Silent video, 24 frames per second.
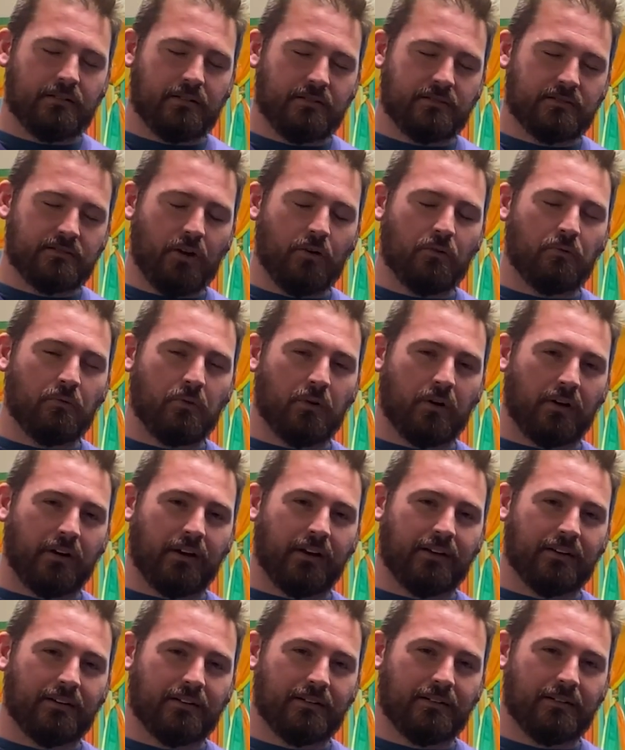Don't
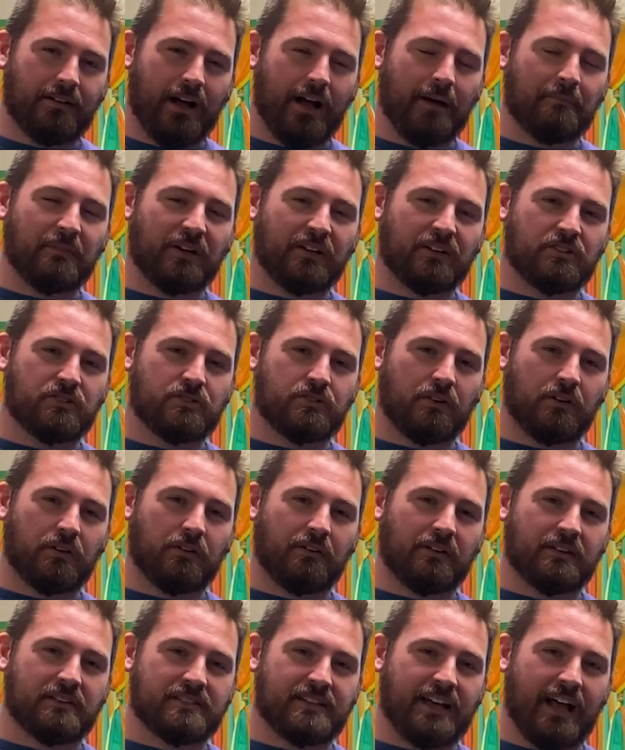worry, I'm going to show you
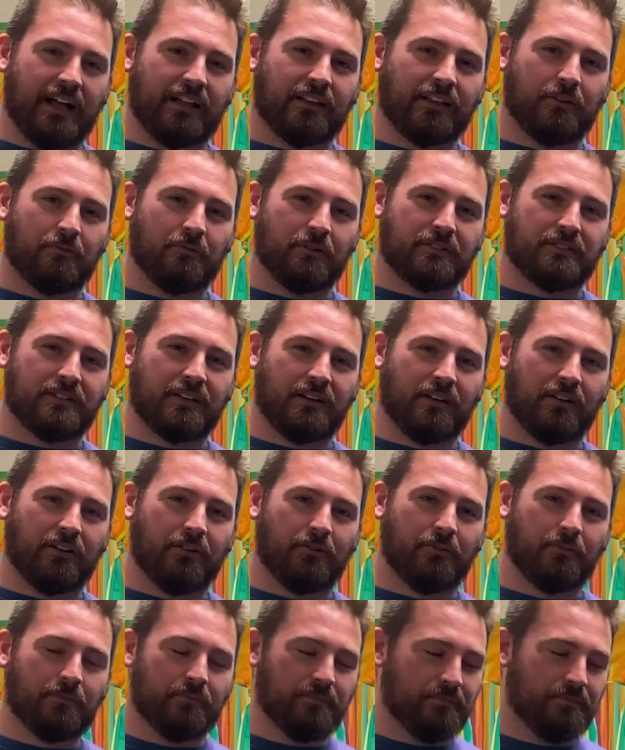exactly what to do.